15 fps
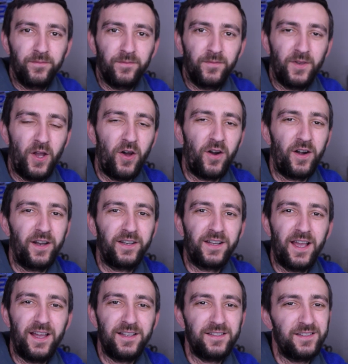Alright
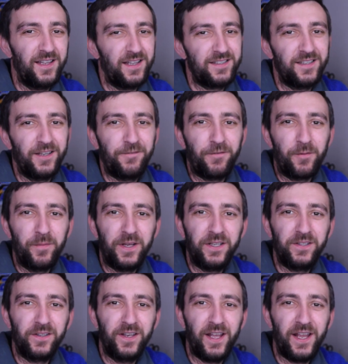guys, that's it for me
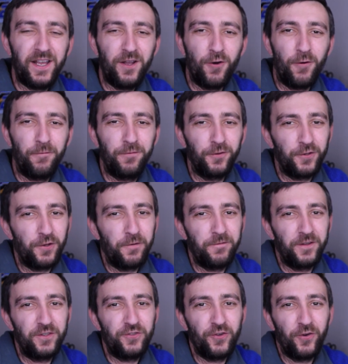today. Hopefully you've
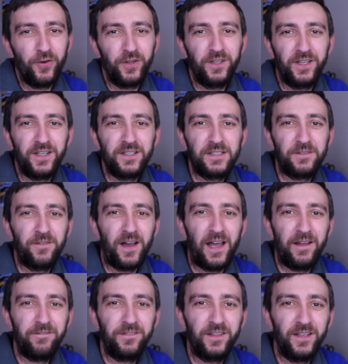enjoyed these
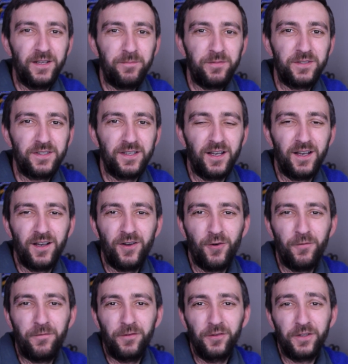5 tips.
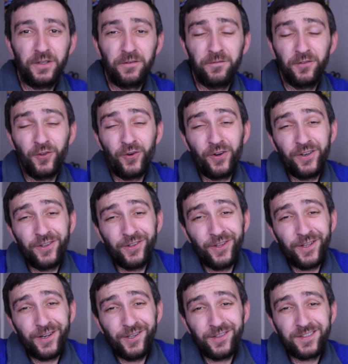Hopefully you've learned a
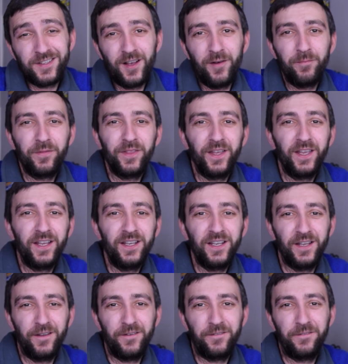little something.
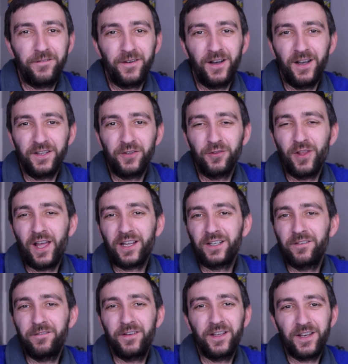If you liked
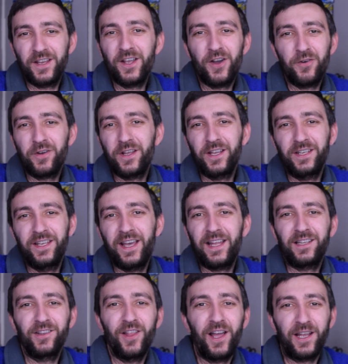the video, hit
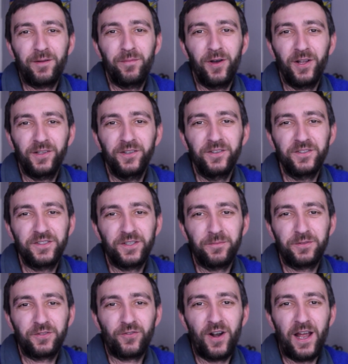that like button,
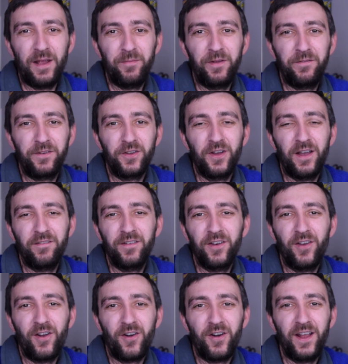subscribe if you haven't
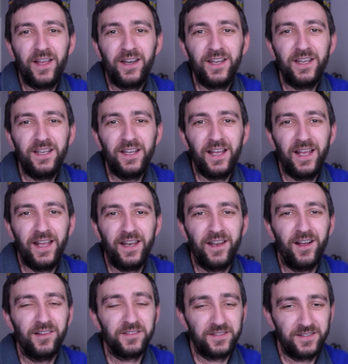already, and
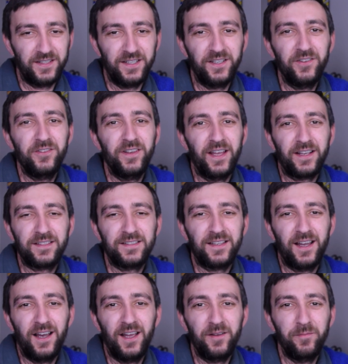I'll see you next
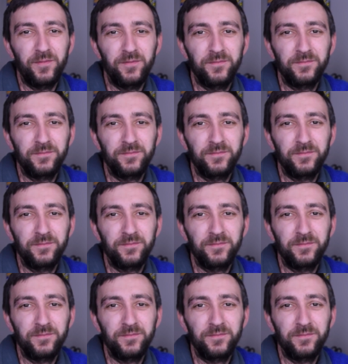time.